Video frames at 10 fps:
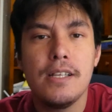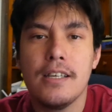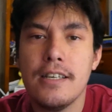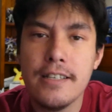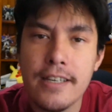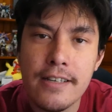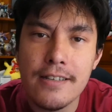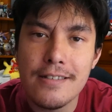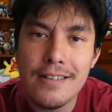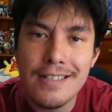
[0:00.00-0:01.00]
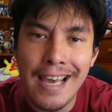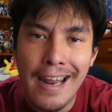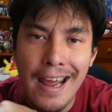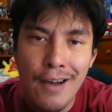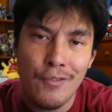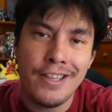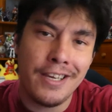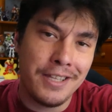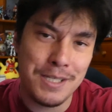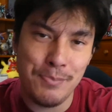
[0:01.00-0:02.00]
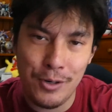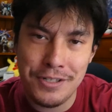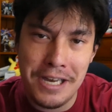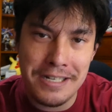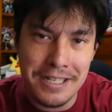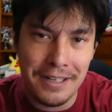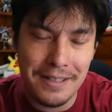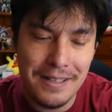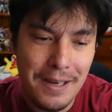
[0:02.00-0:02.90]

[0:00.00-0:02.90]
million years to get everything in this box set done.